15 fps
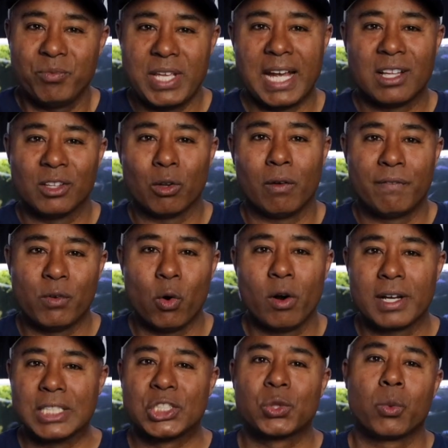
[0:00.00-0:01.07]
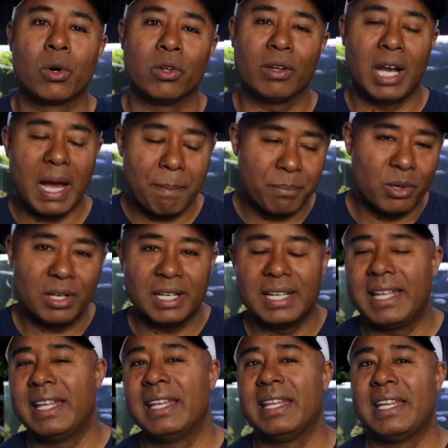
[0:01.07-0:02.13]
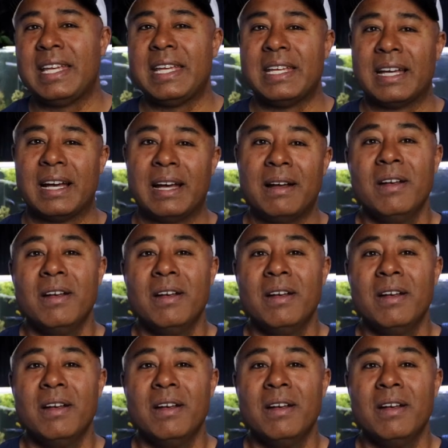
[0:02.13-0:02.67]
take a little fork and swirl it up, put it in the